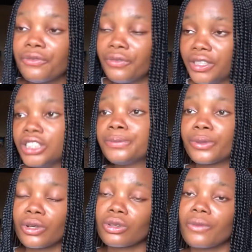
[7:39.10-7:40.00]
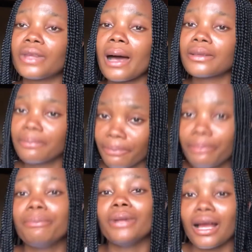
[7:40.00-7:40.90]
finished product of that
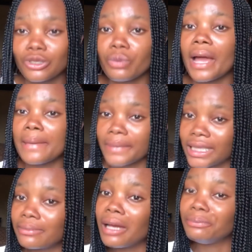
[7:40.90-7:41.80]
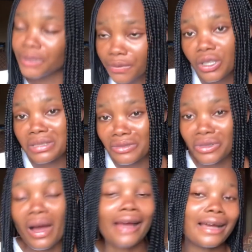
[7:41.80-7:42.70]
black soap I made in my previous
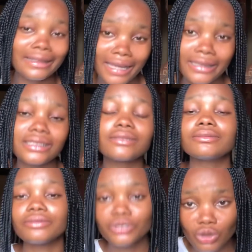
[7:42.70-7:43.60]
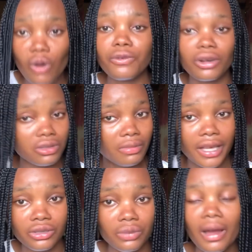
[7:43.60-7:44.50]
video, I added sulfur to
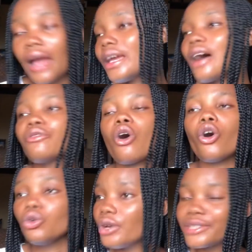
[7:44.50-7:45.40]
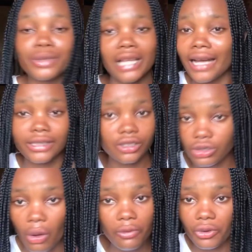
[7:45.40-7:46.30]
my soap. I have always been adding
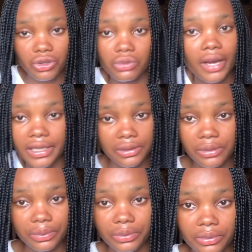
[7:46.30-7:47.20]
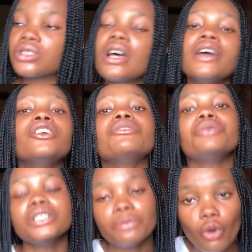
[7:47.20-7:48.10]
sulfur to my soap.
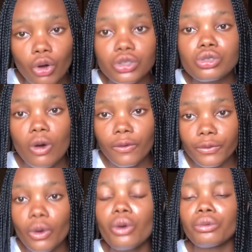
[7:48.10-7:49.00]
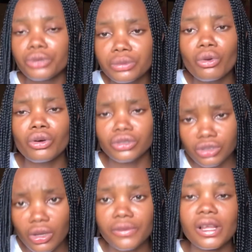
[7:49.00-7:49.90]
Read more on sulfur, read more on
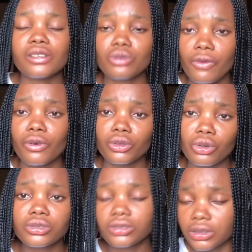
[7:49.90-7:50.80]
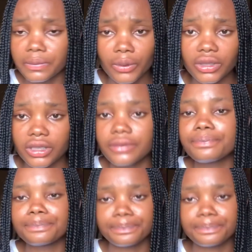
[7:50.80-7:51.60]
stuff that sulfur does to the body.